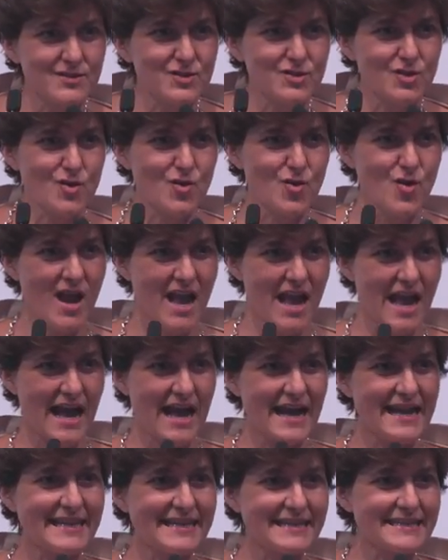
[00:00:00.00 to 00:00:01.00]
So
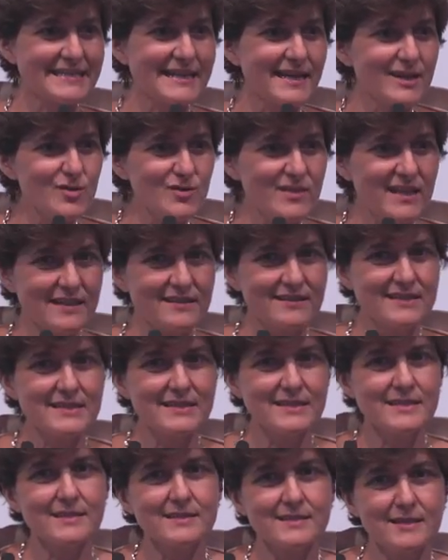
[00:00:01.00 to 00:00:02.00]
I can tell you that
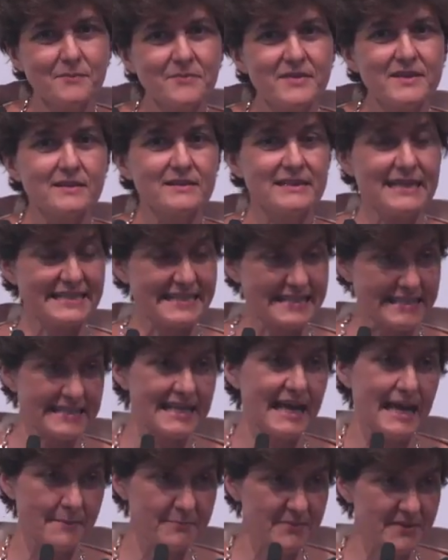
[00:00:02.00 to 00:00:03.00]
this is something that is
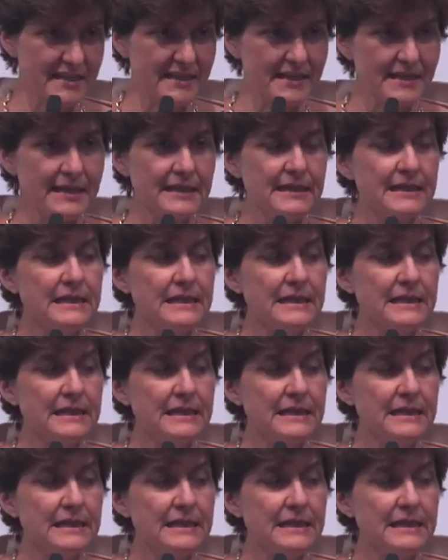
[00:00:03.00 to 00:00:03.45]
happening.